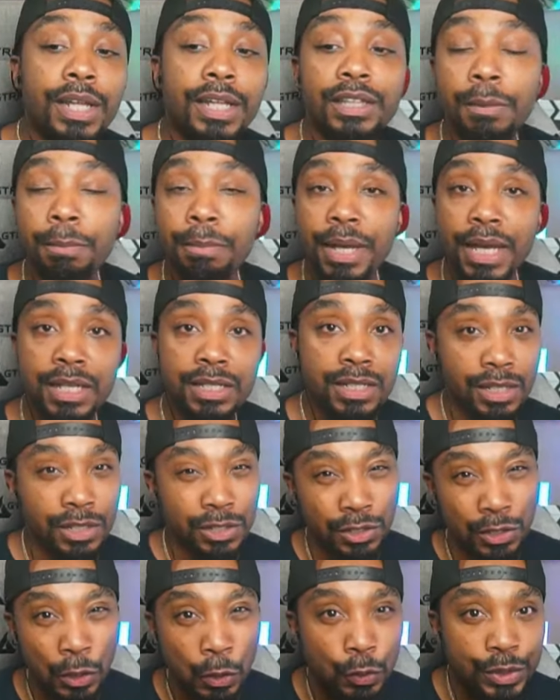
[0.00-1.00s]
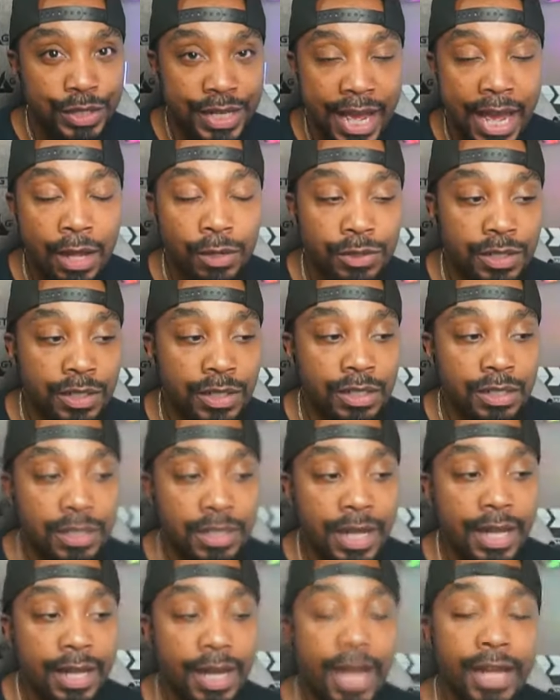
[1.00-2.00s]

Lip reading: that the pacing slowed down since then.